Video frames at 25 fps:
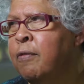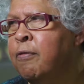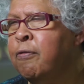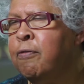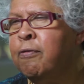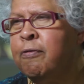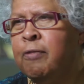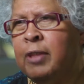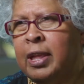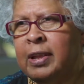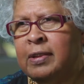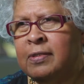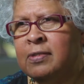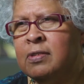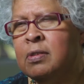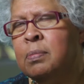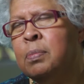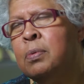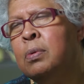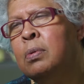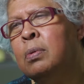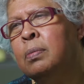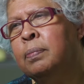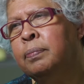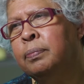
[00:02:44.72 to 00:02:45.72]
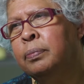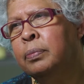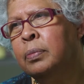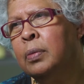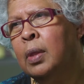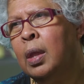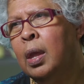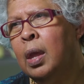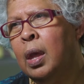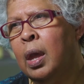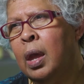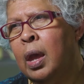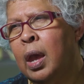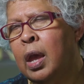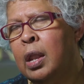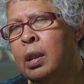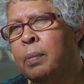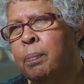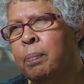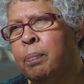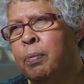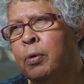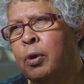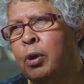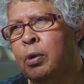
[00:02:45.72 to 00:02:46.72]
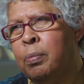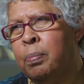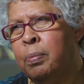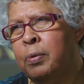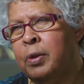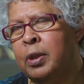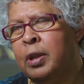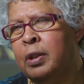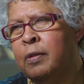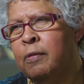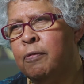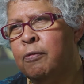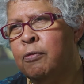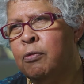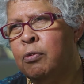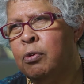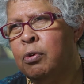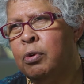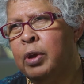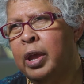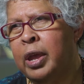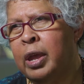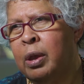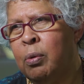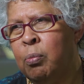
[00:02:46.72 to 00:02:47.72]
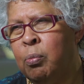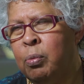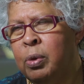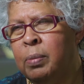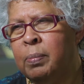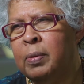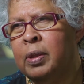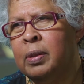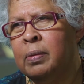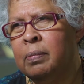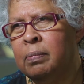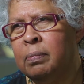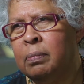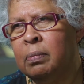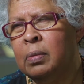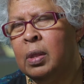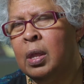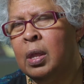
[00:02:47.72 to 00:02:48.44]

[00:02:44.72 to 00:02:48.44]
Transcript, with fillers: flexible and appropriate for our women.